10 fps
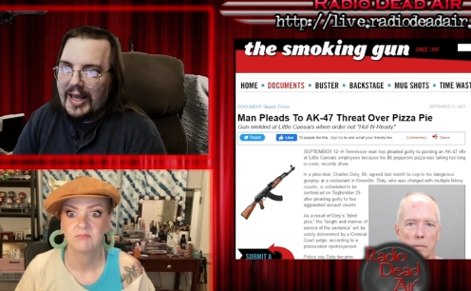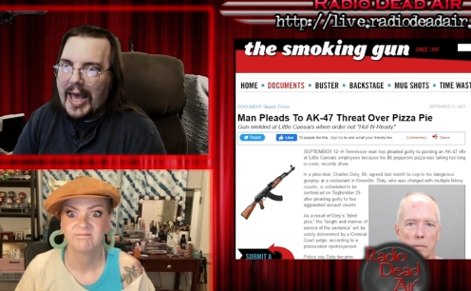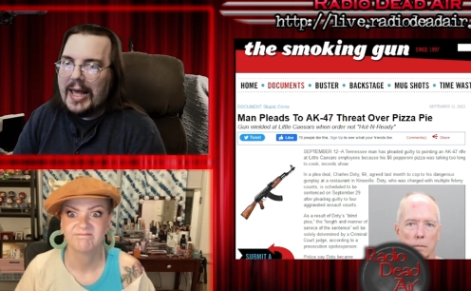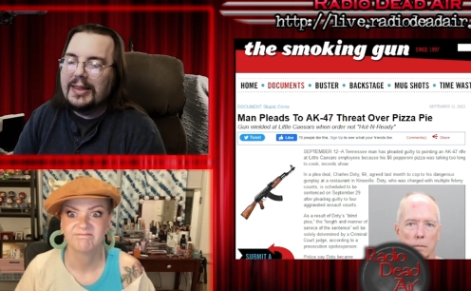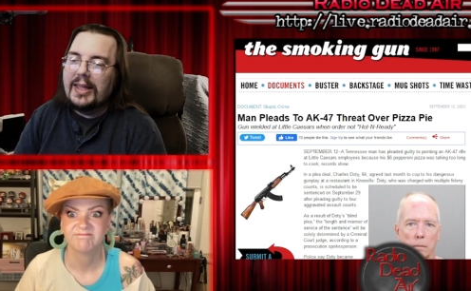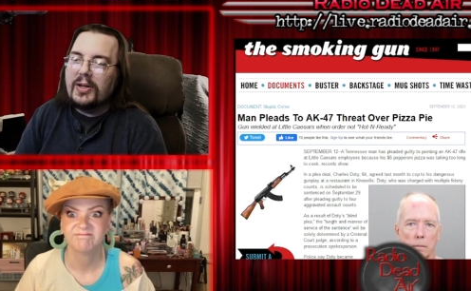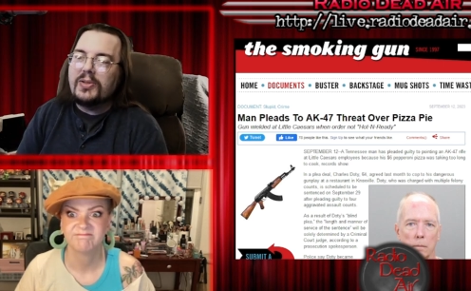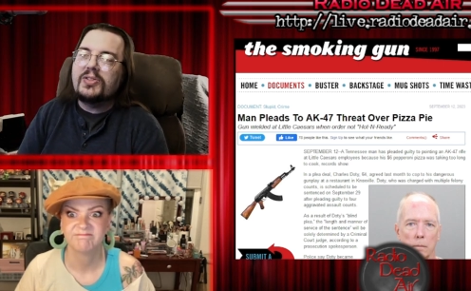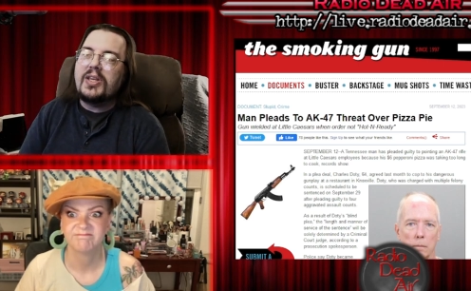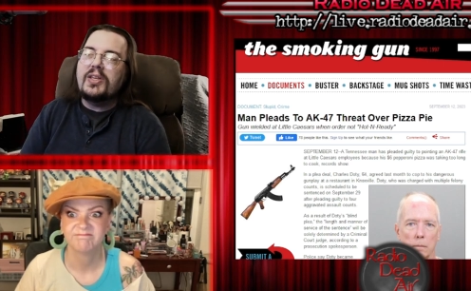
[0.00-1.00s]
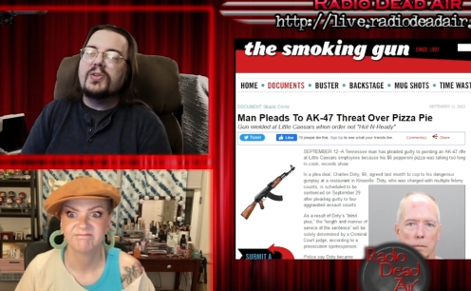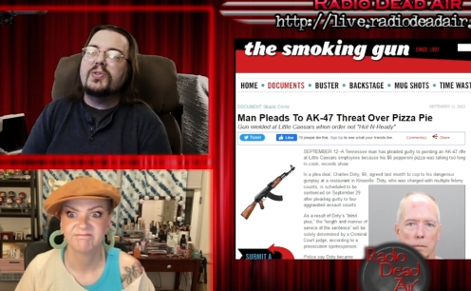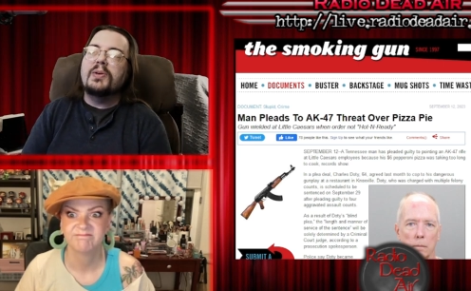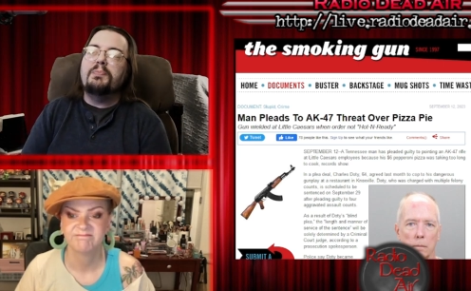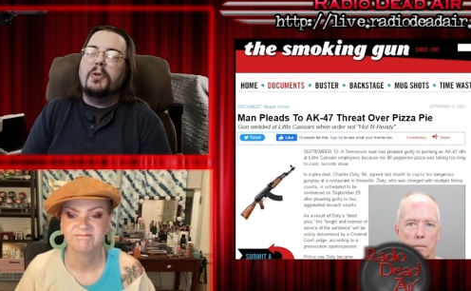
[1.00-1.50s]
Speaker 1: at Little
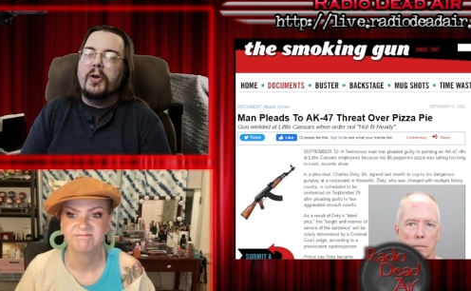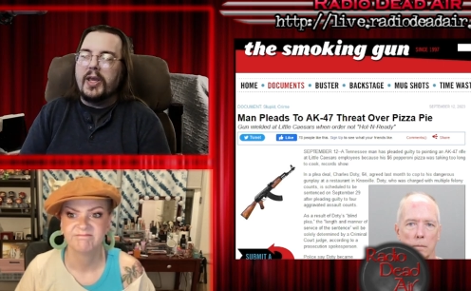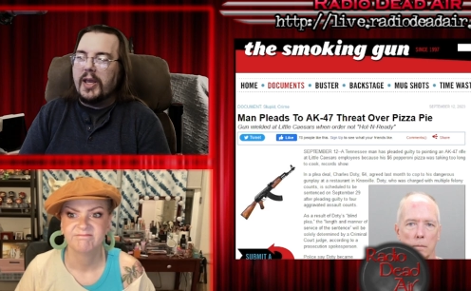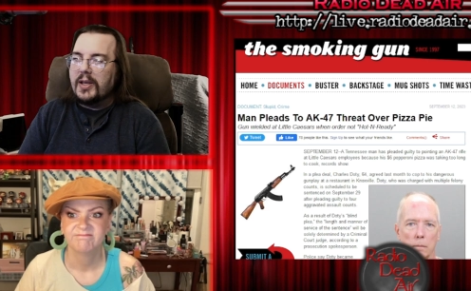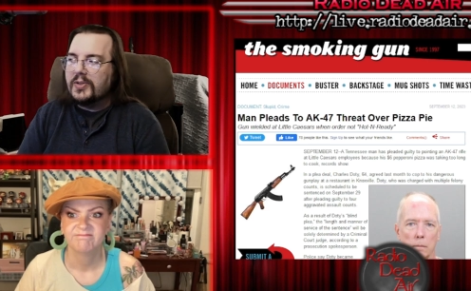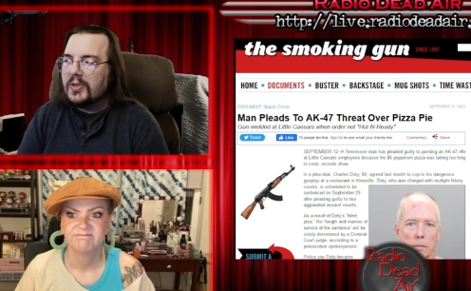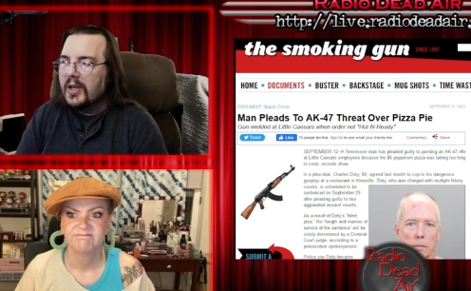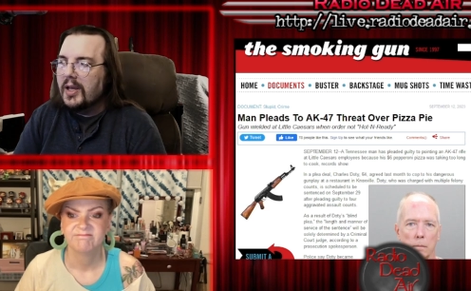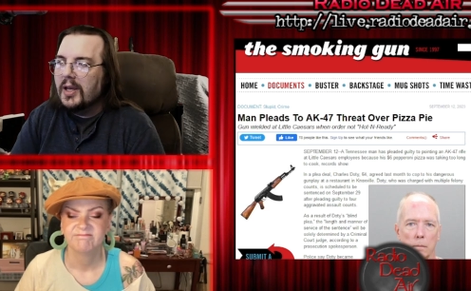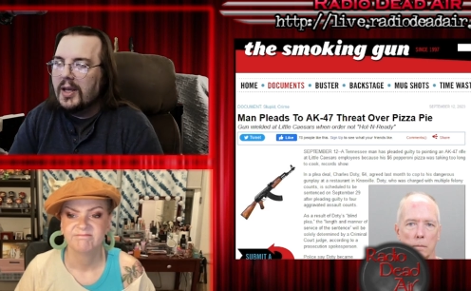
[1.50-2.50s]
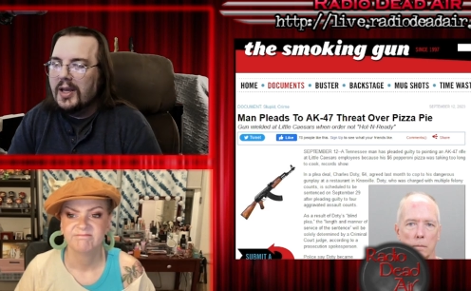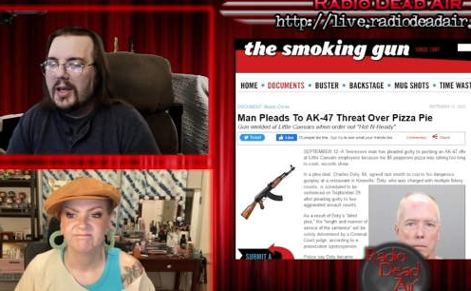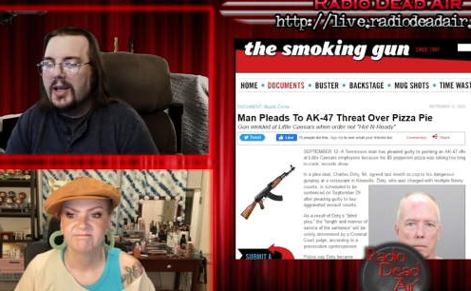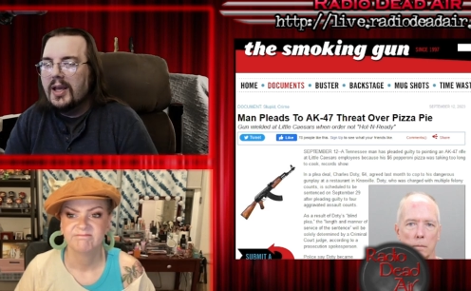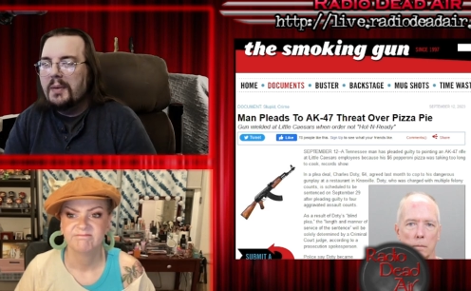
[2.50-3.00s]
Caesars employees
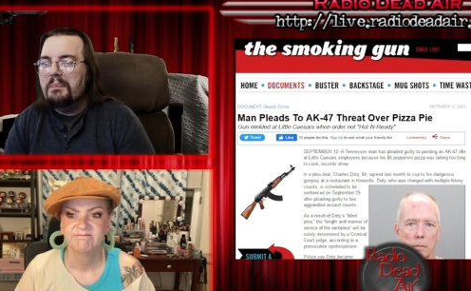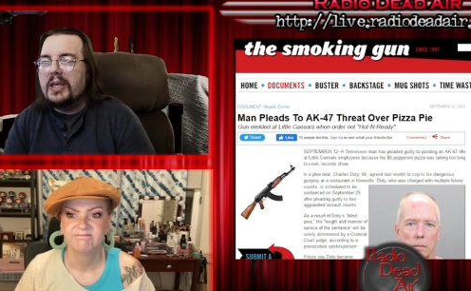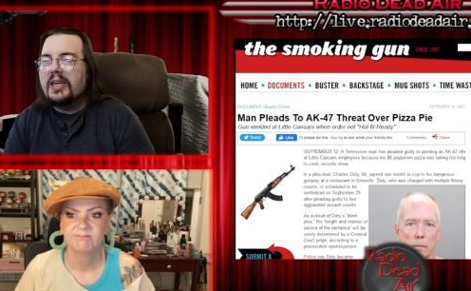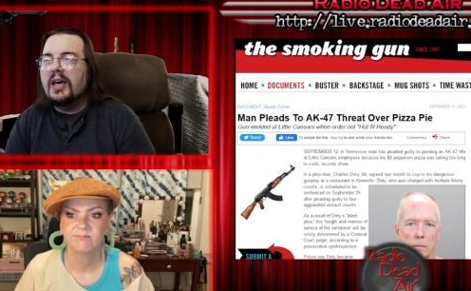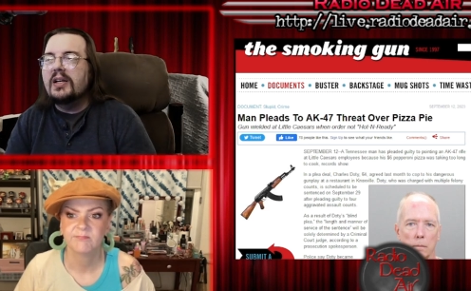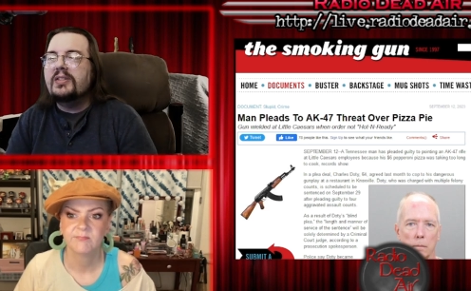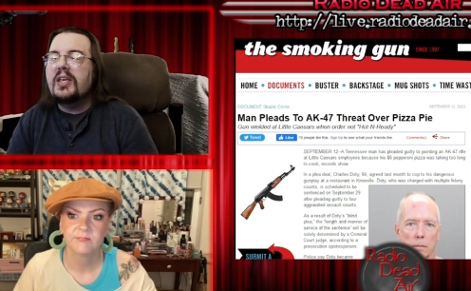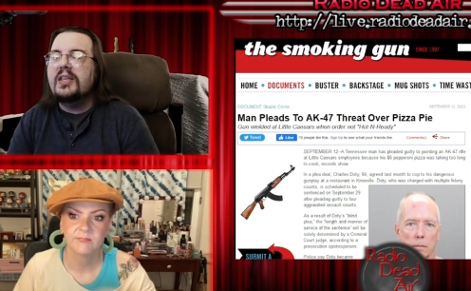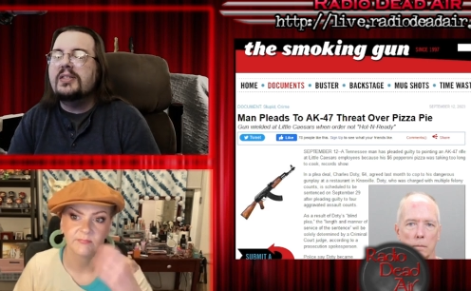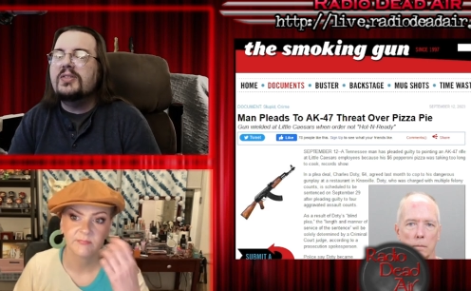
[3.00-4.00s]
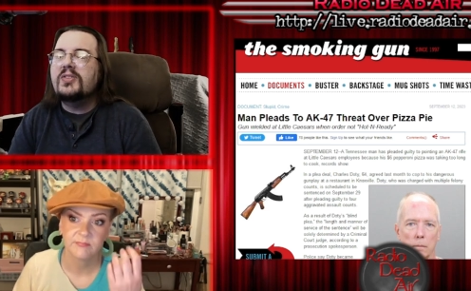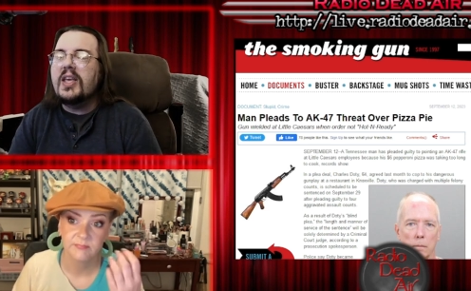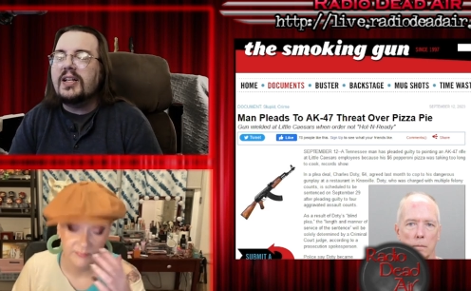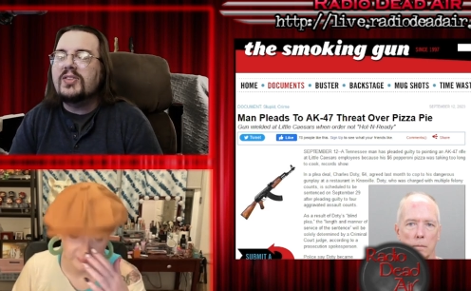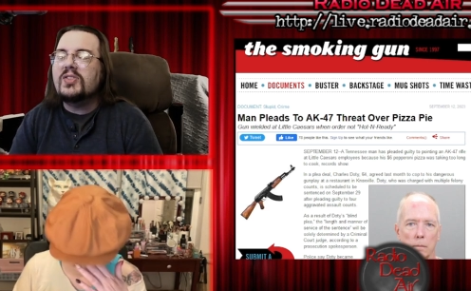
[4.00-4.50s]
because his
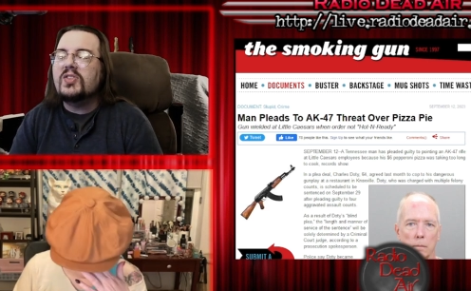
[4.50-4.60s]
six